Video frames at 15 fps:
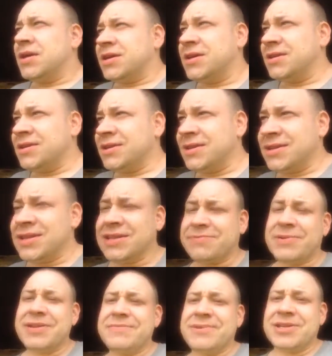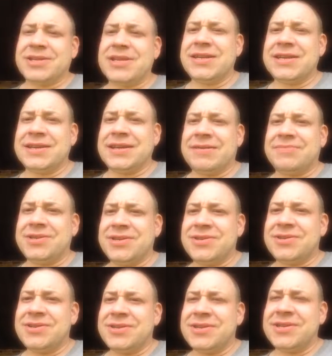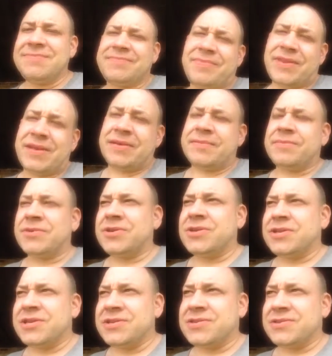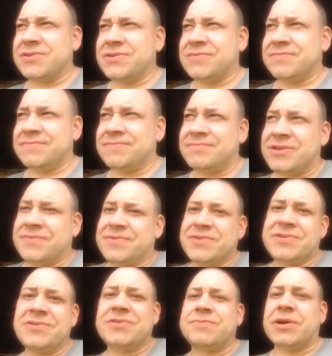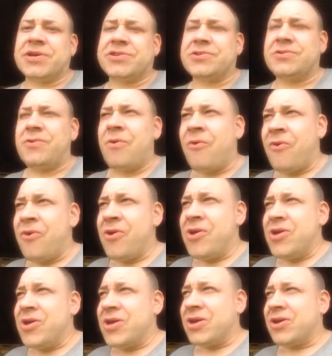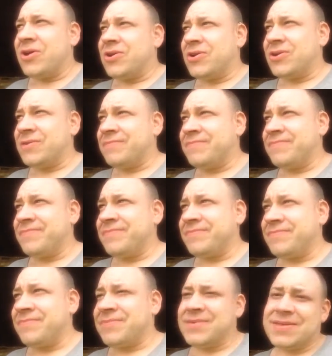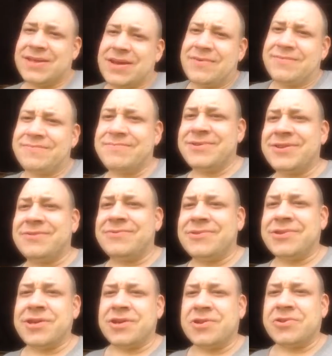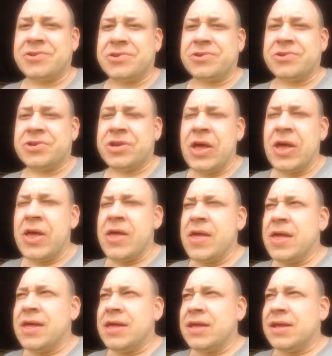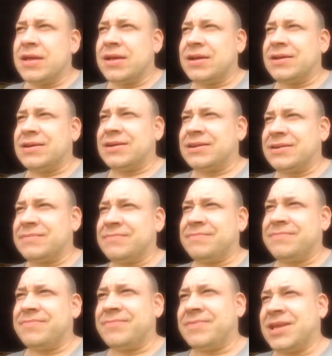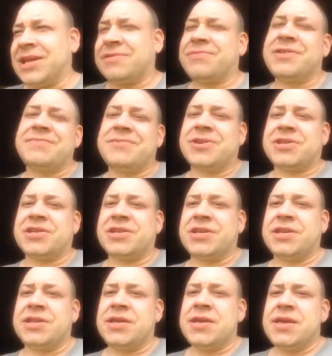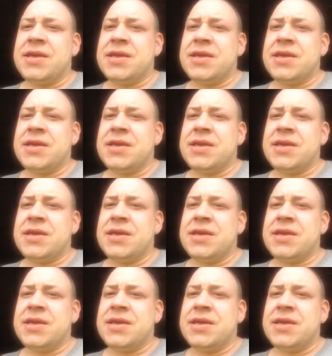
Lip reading: That's pretty much it. I'm doing good. I'm having a good Easter. Nothing too special. We don't really go to church. That's pretty much it.